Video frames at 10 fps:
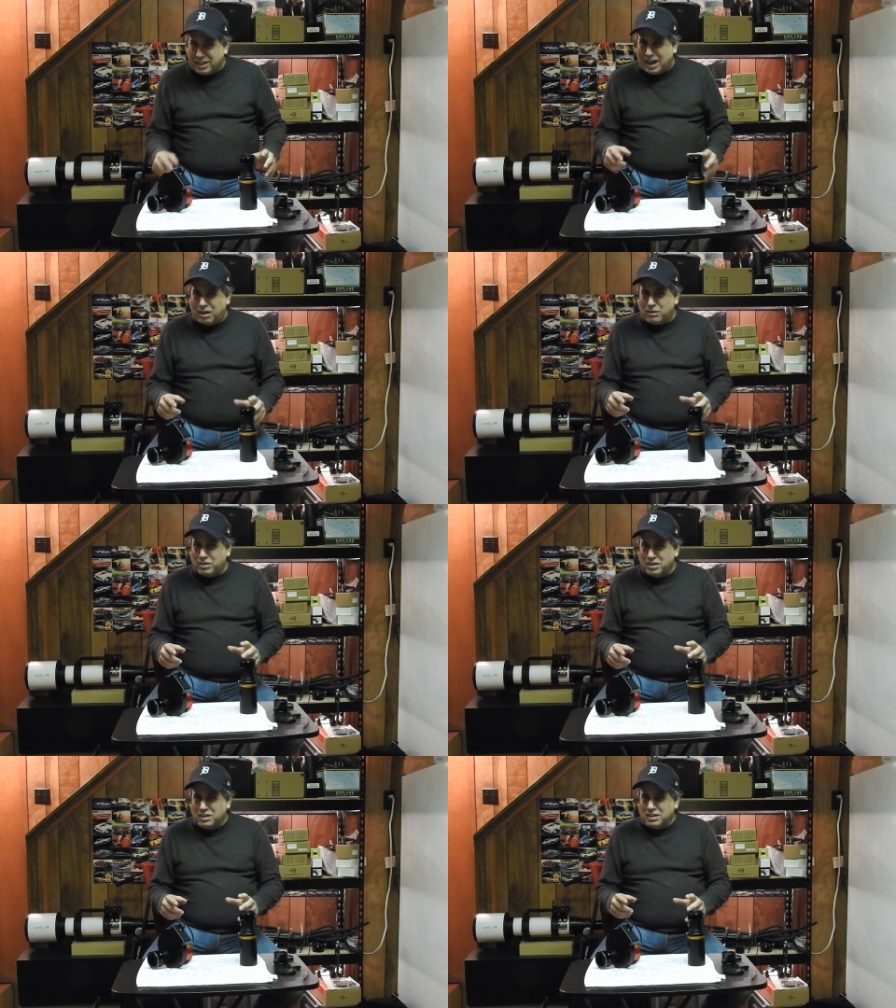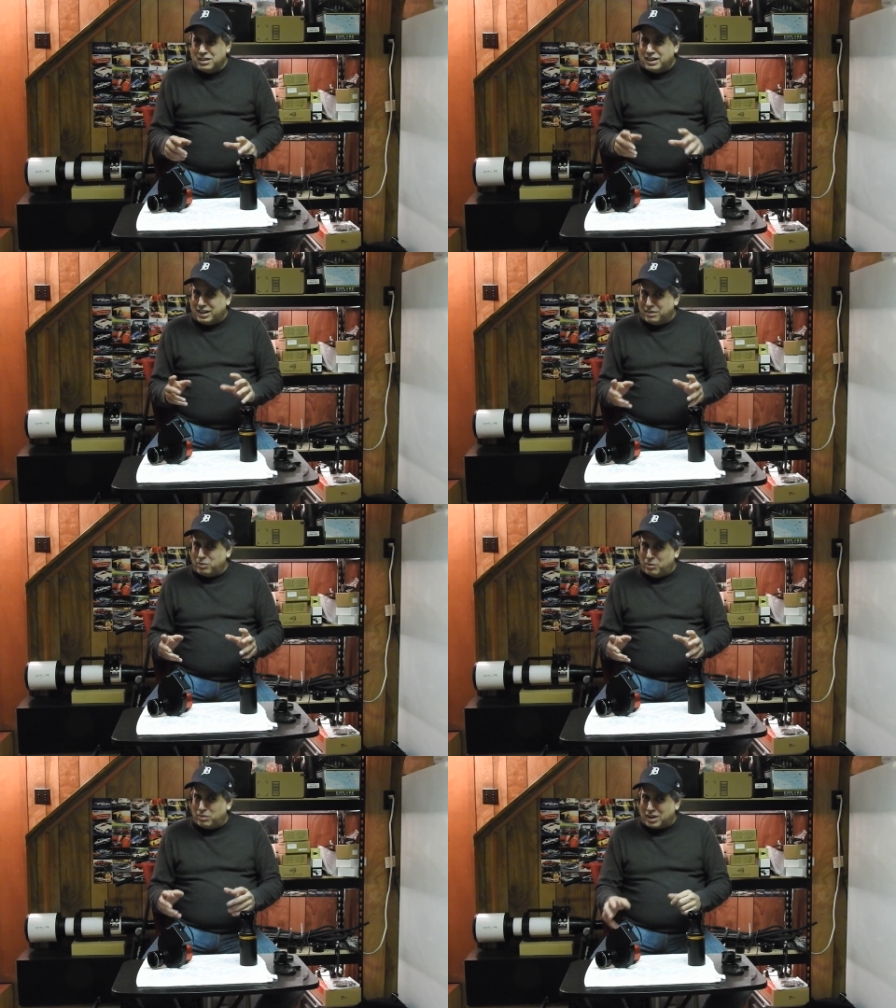Now, it,
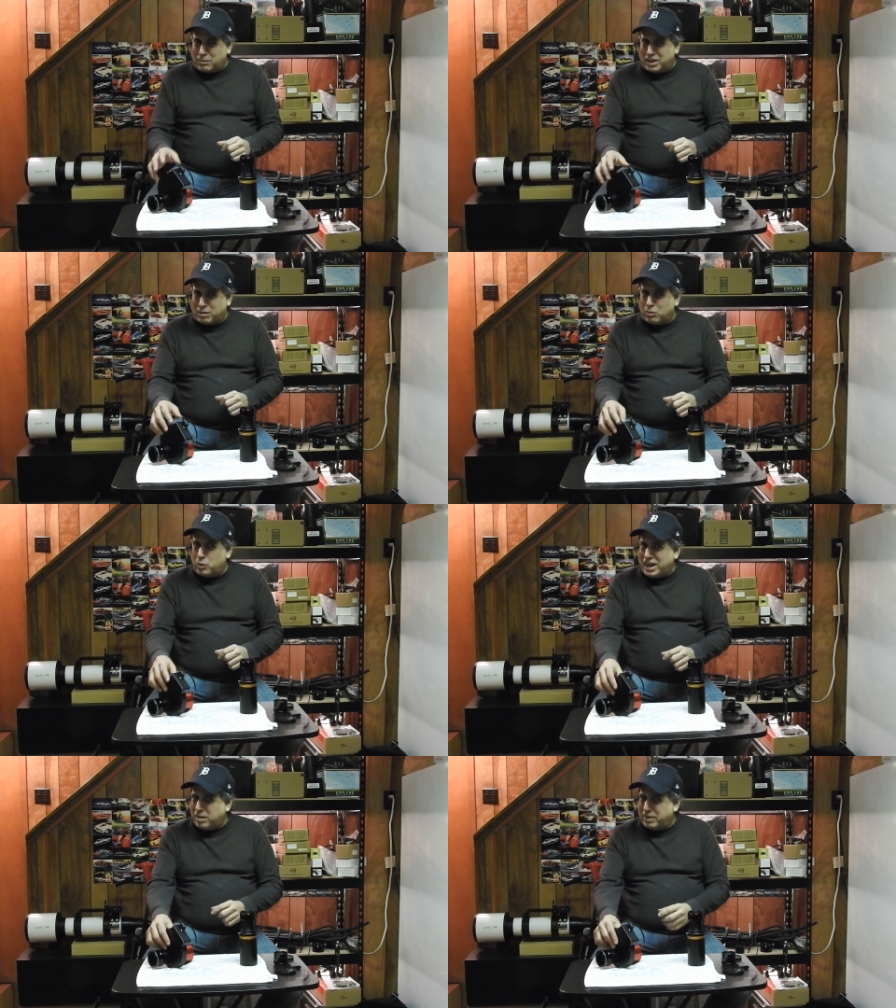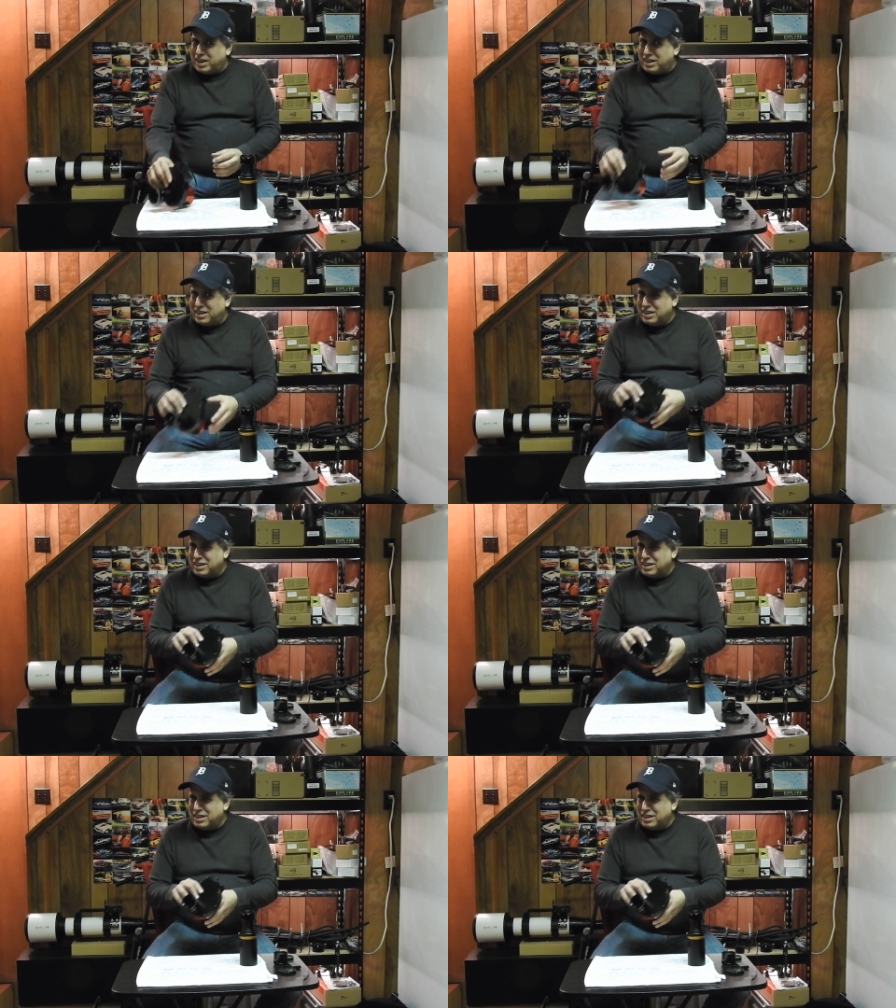well, I'm thinking, well, wait a minute.